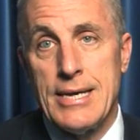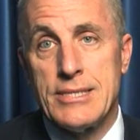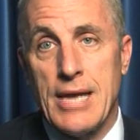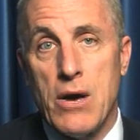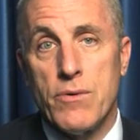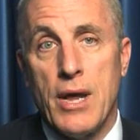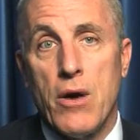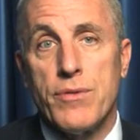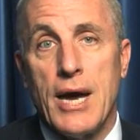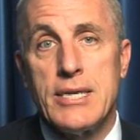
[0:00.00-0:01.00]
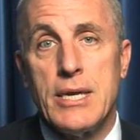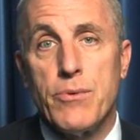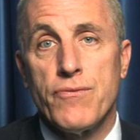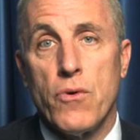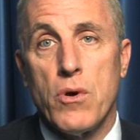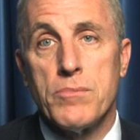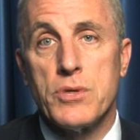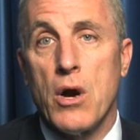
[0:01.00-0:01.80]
Sound health IT reforms